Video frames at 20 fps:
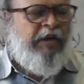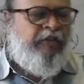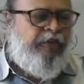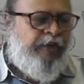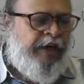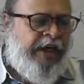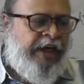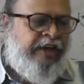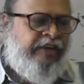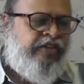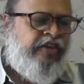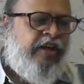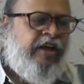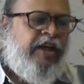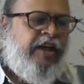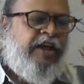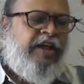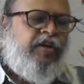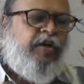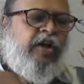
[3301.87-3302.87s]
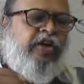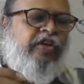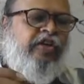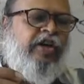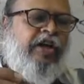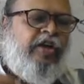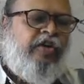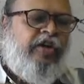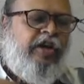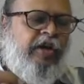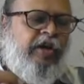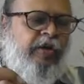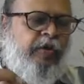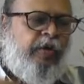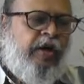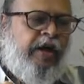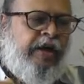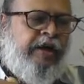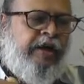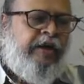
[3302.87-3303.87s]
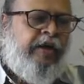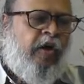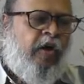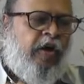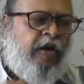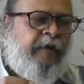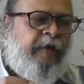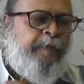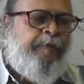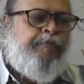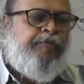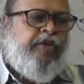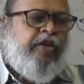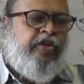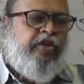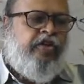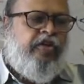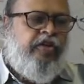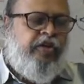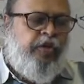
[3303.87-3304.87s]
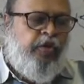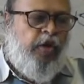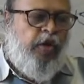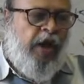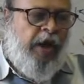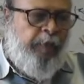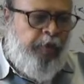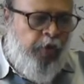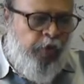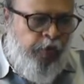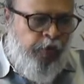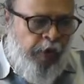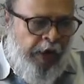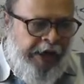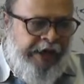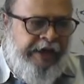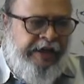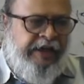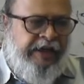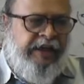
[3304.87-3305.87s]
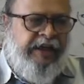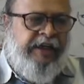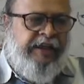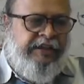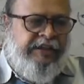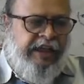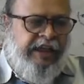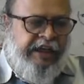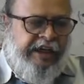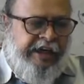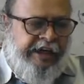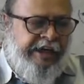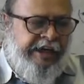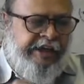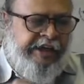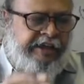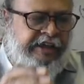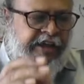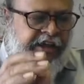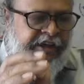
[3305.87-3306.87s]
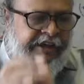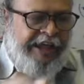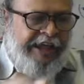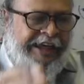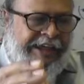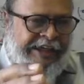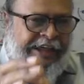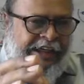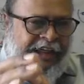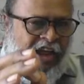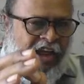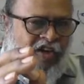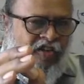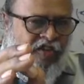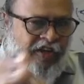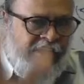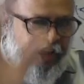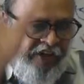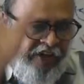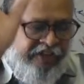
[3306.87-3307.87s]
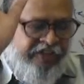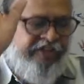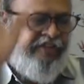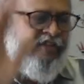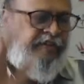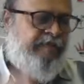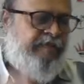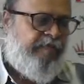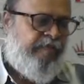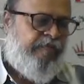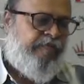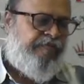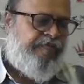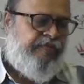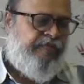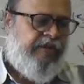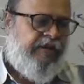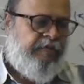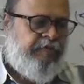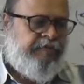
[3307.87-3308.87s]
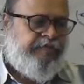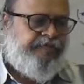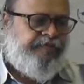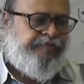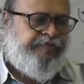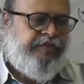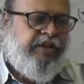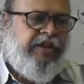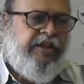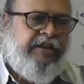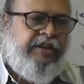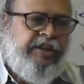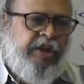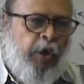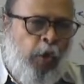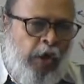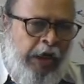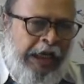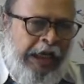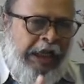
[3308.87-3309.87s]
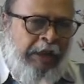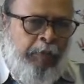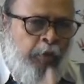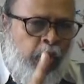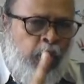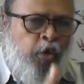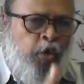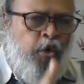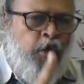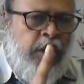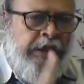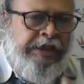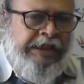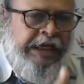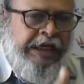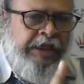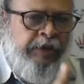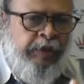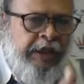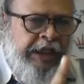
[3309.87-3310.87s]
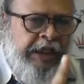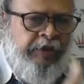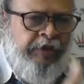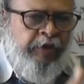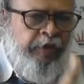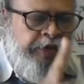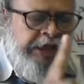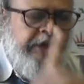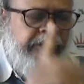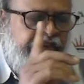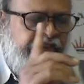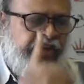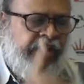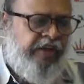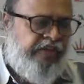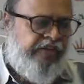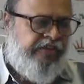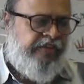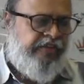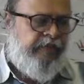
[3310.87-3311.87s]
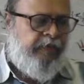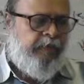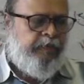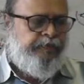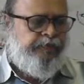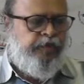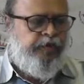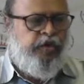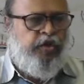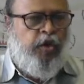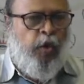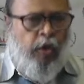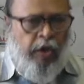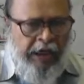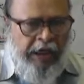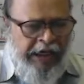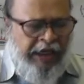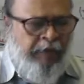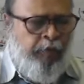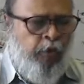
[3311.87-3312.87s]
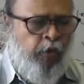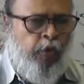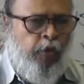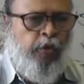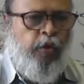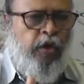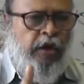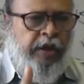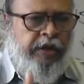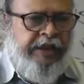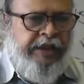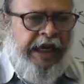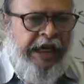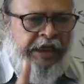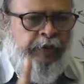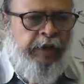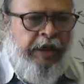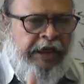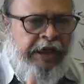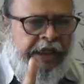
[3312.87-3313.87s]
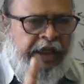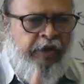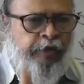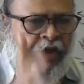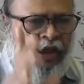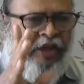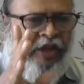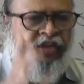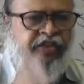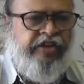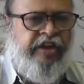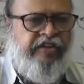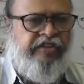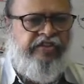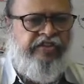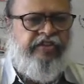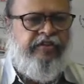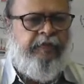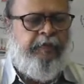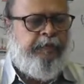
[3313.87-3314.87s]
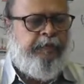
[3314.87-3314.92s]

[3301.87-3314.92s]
friends, you are not, you have to find the correct technical finesse. The only move that will give a winning chance. The only move that will give winning chance.